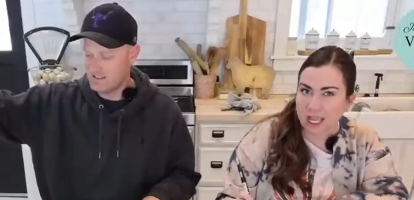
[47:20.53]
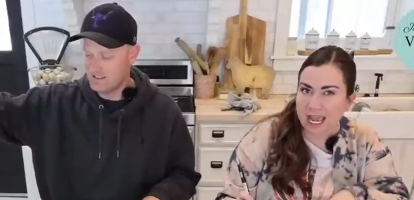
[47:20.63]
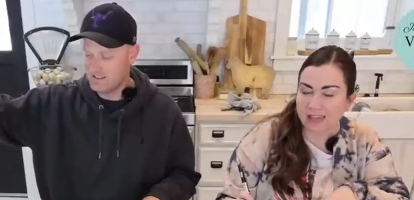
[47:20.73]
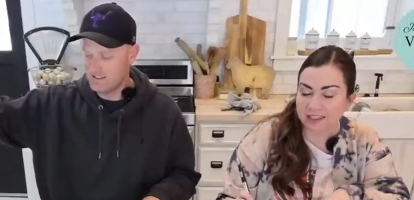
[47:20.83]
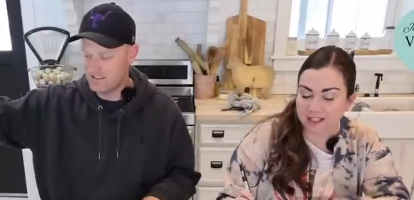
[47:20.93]

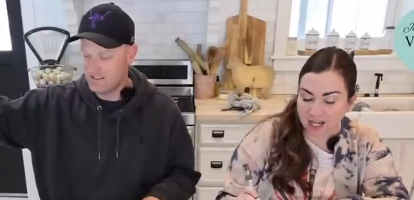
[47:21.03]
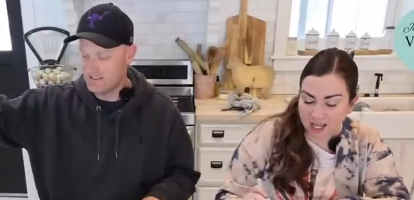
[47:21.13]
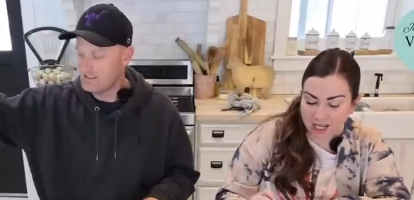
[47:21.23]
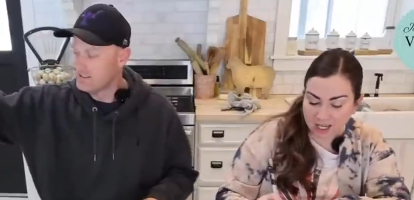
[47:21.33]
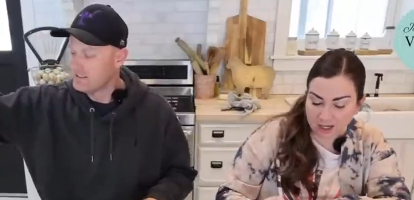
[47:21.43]
Speaker 1: At the
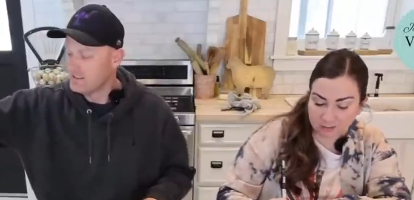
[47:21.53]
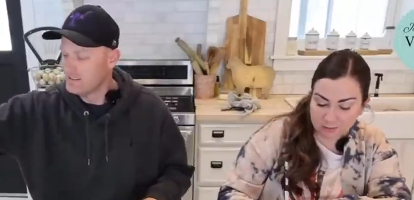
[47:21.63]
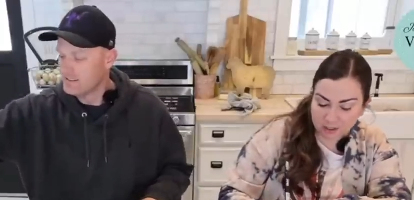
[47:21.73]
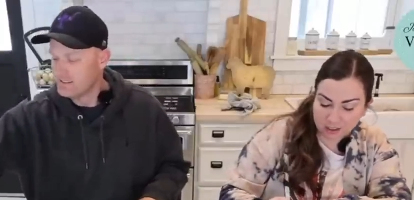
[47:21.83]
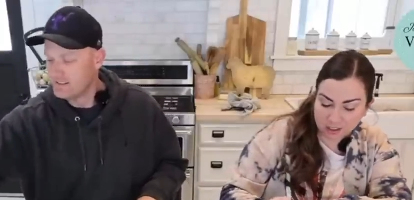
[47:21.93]

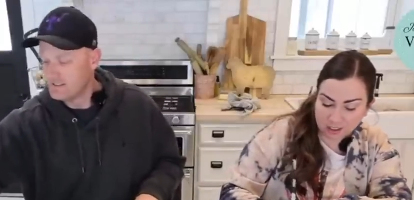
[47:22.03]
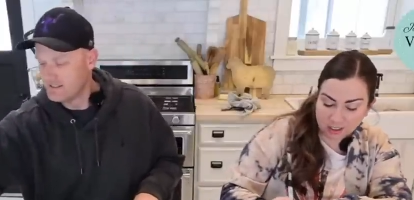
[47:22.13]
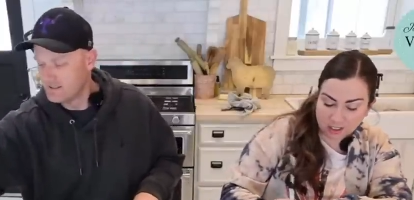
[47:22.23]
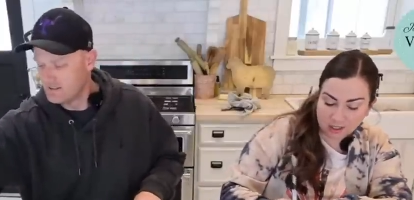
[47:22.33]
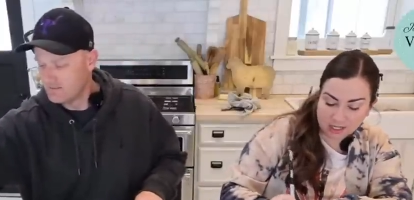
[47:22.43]
time
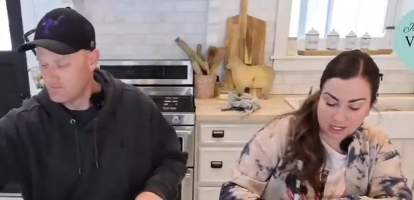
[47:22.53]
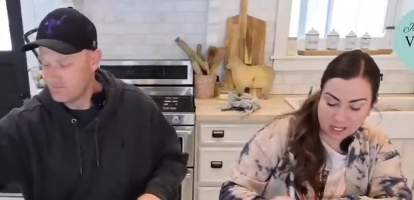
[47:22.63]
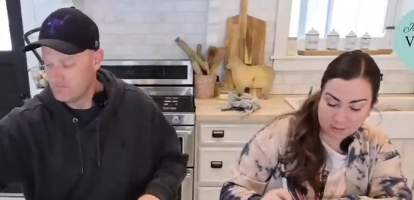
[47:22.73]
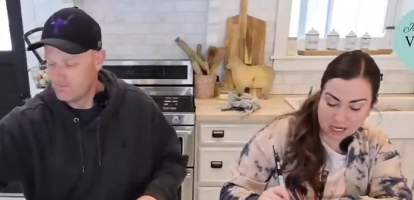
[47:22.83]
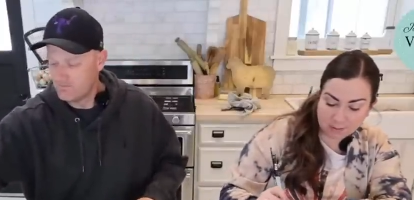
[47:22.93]
that it
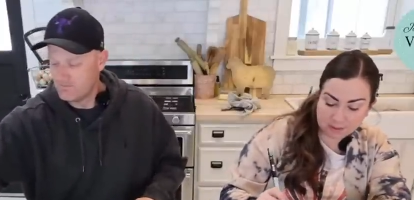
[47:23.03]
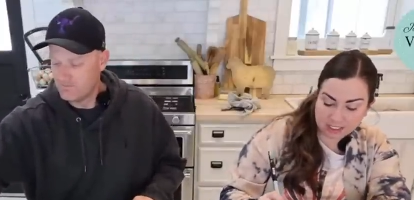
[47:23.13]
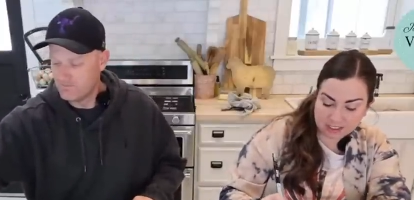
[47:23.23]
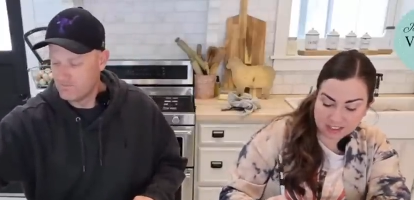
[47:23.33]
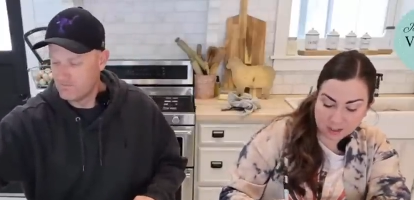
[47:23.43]
kept
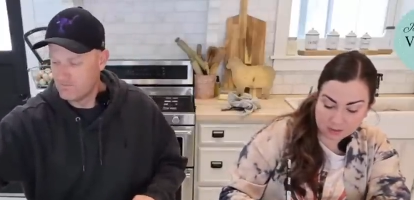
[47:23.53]
happening, Zeb was